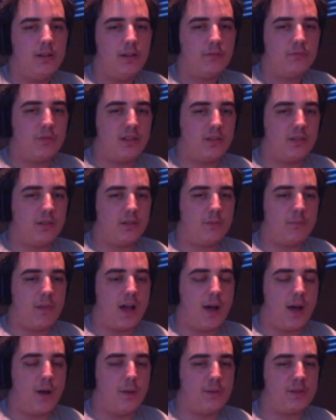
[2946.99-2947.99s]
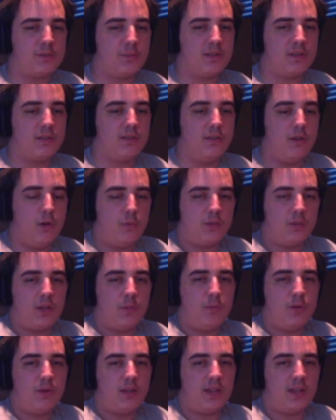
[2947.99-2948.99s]
run their mouths with no
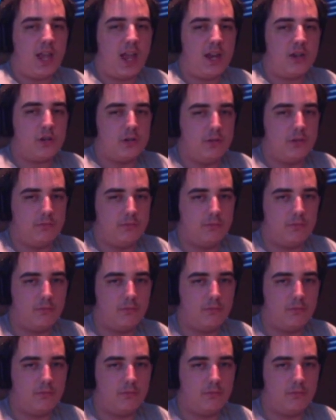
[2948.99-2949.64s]
communication,